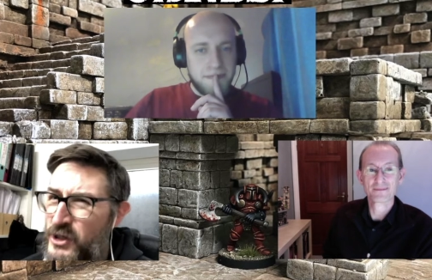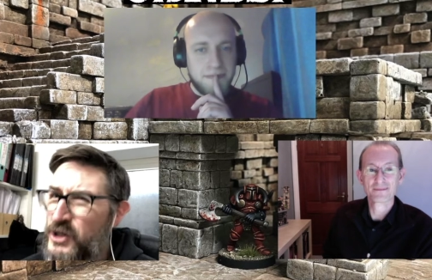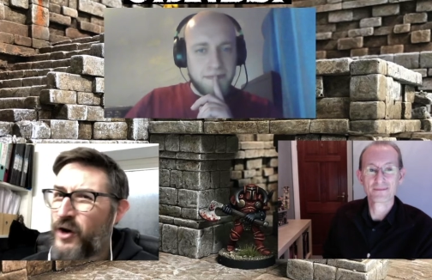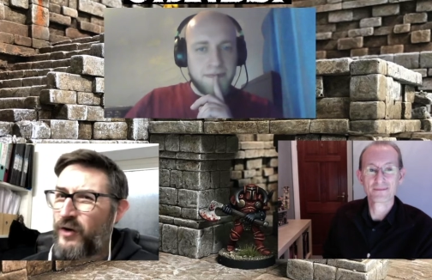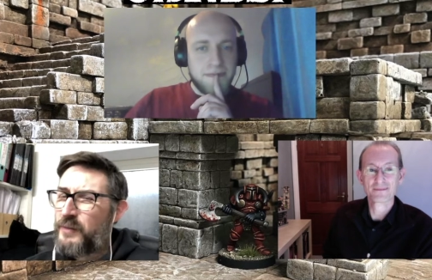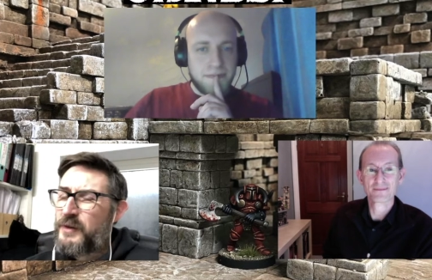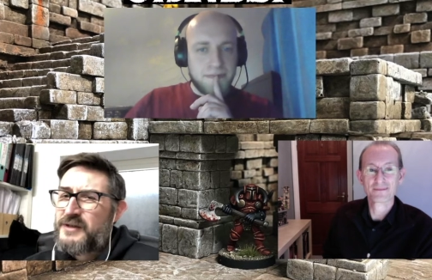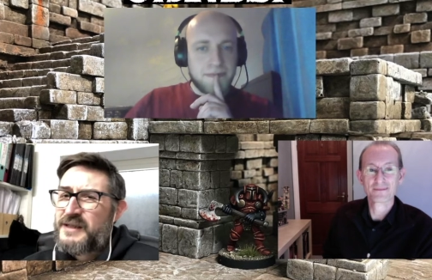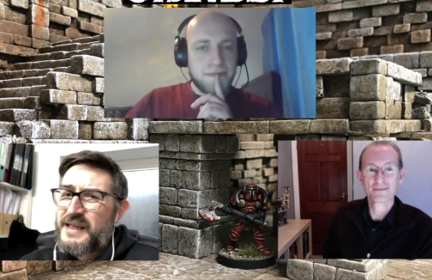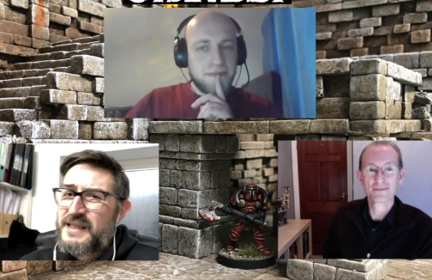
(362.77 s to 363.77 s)
Speaker 1: are not the most
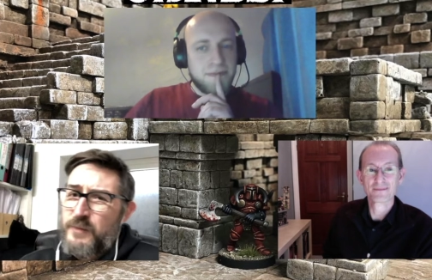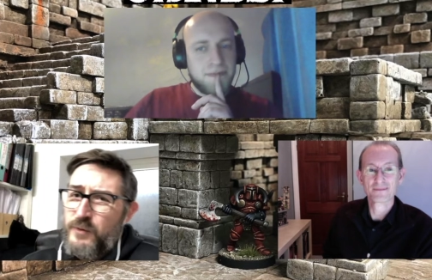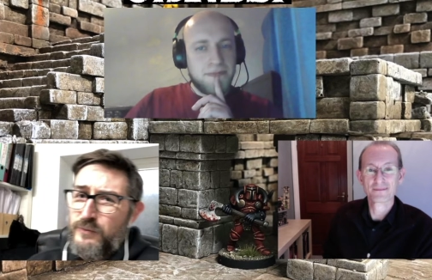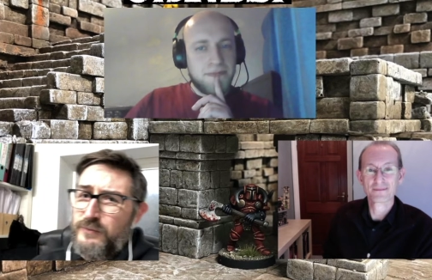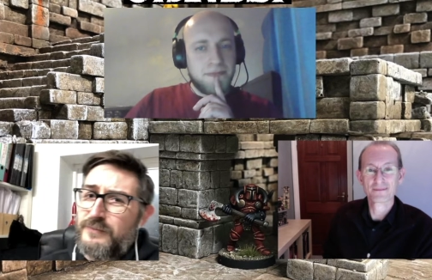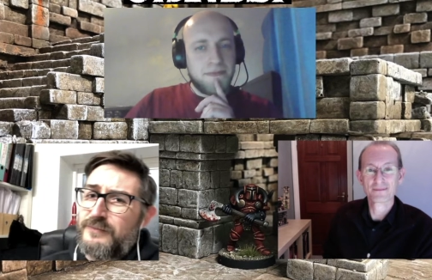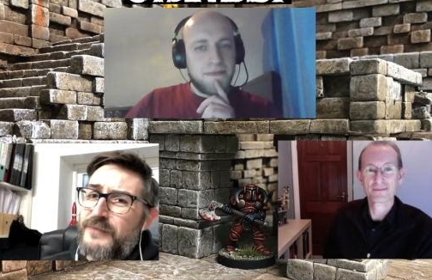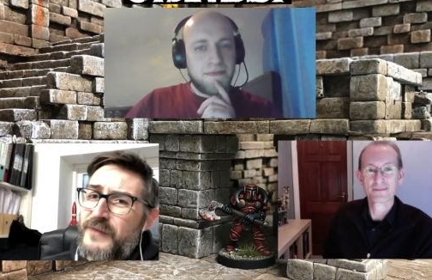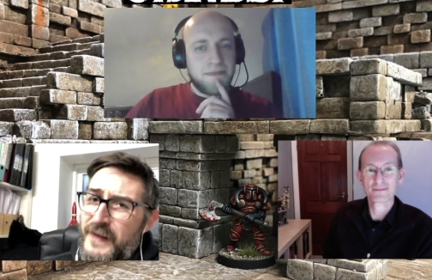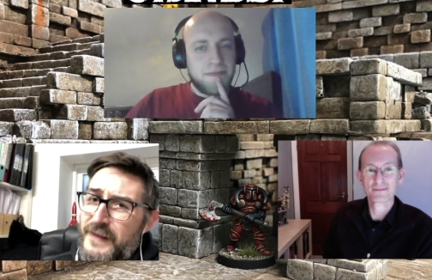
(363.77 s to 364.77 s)
accessible
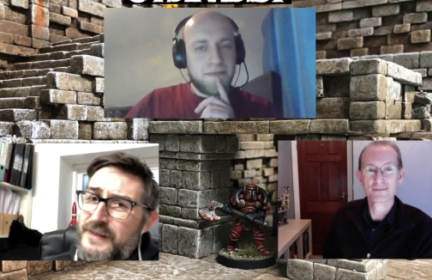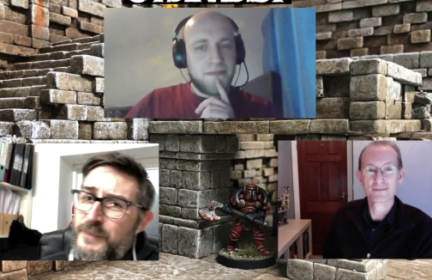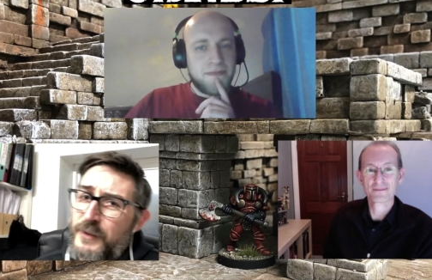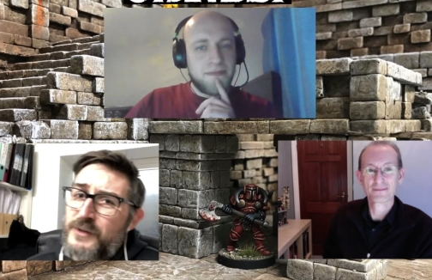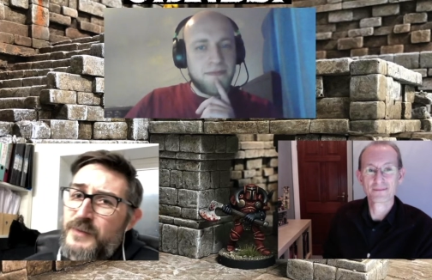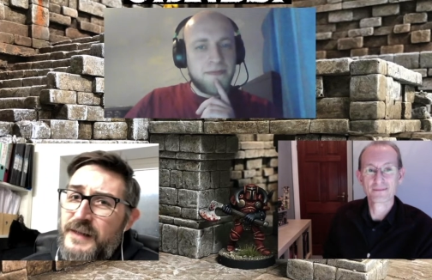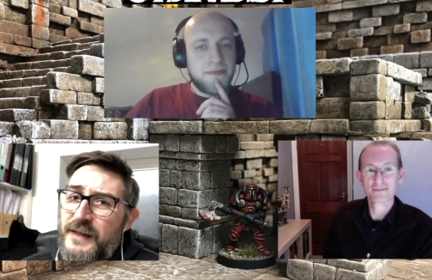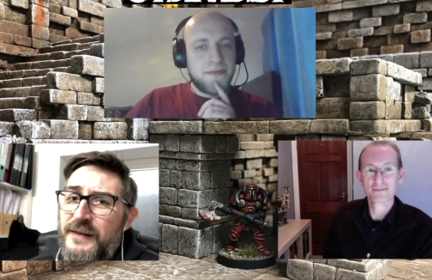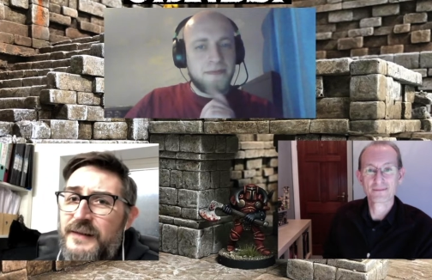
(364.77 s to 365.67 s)
thing, to be honest with you.